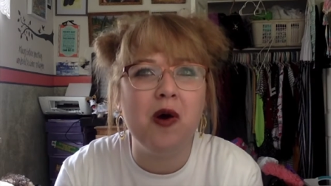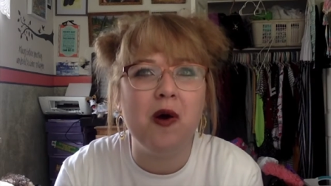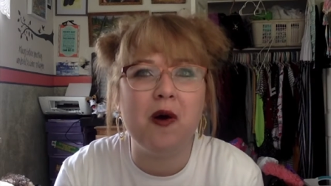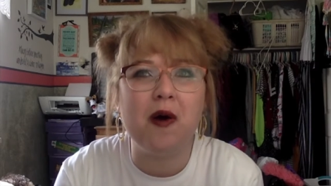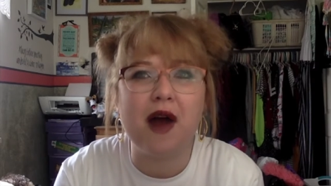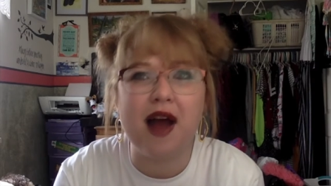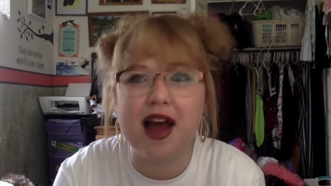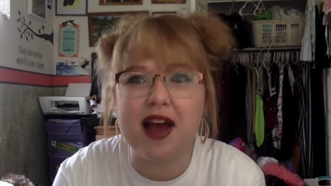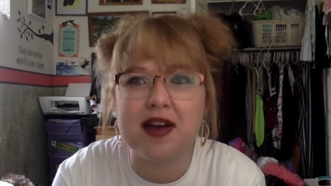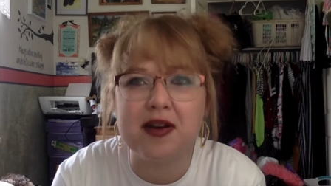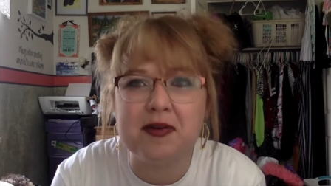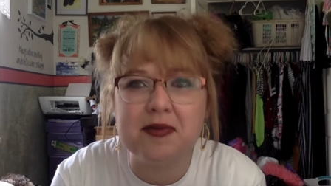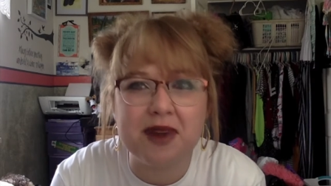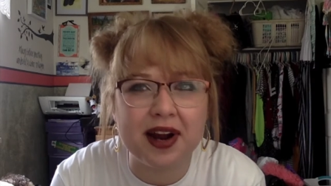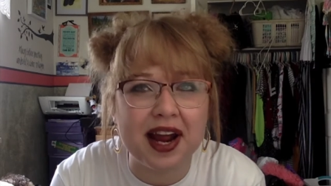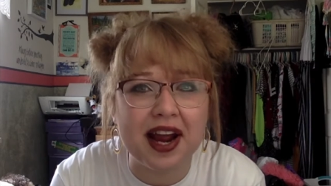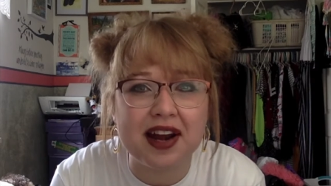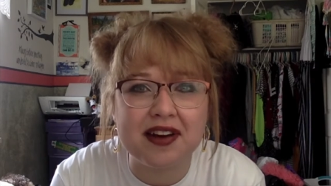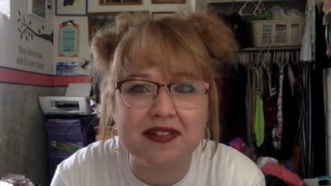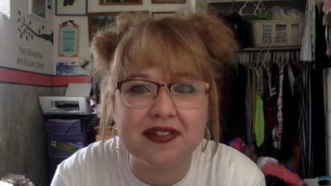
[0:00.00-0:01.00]
where I've
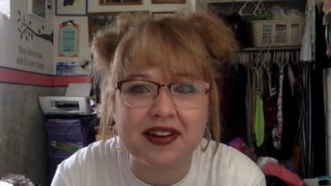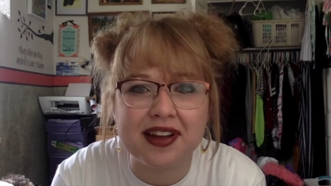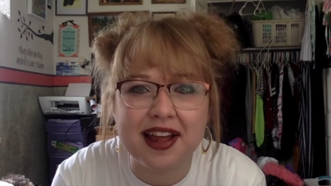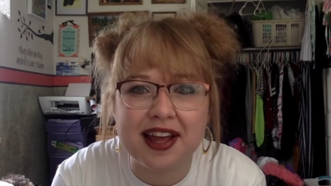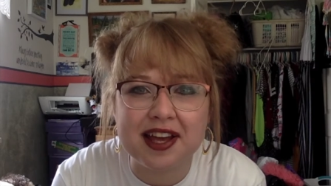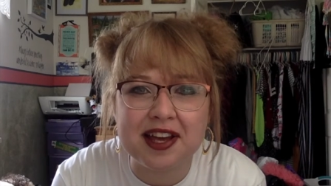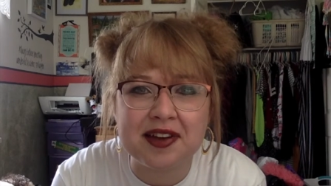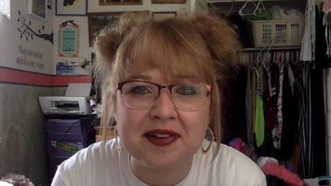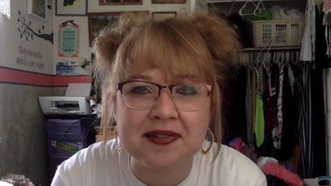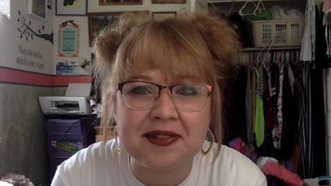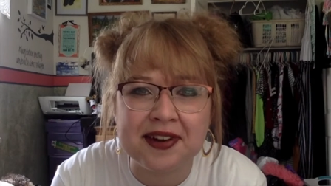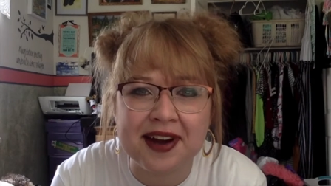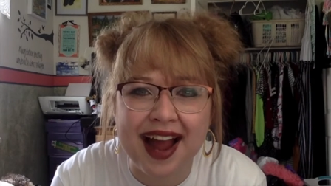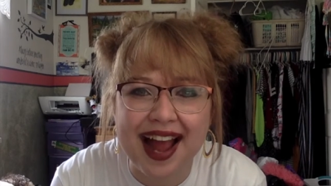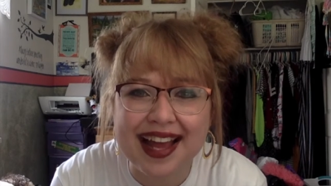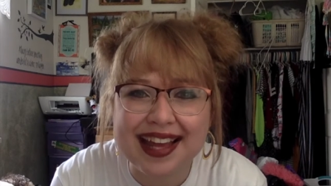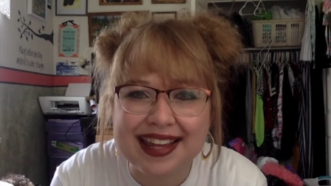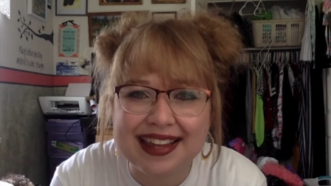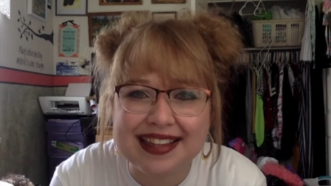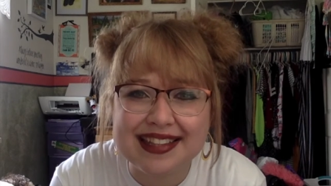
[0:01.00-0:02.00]
prayed for like a
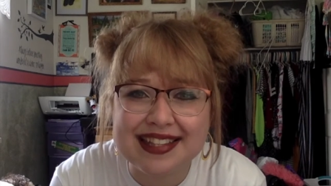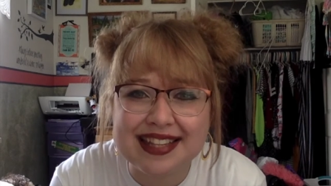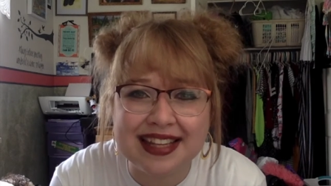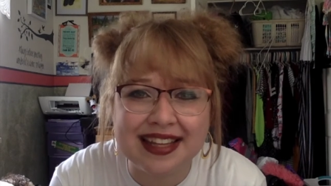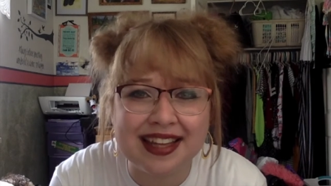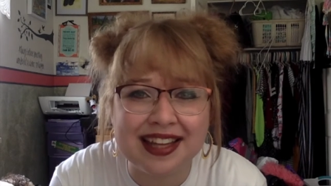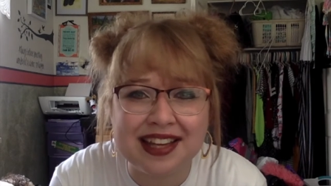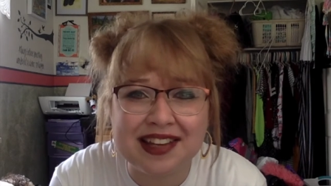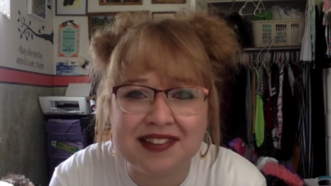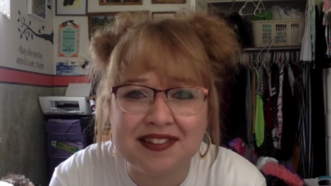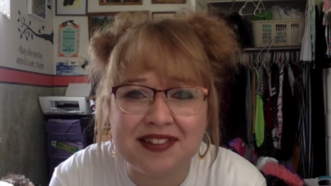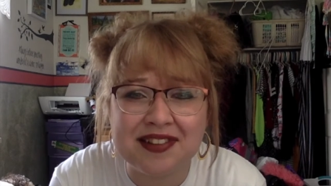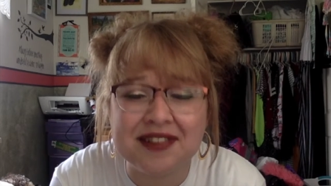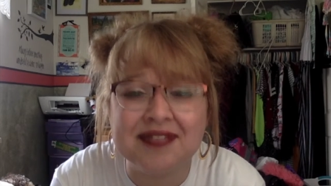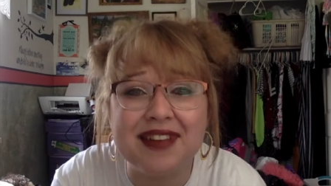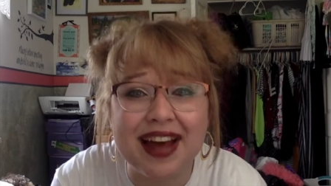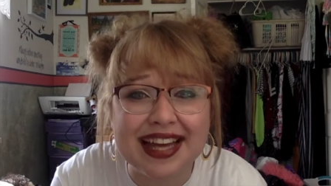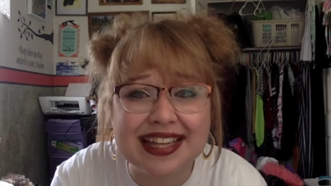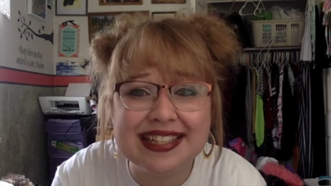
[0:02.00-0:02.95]
miraculous healing for my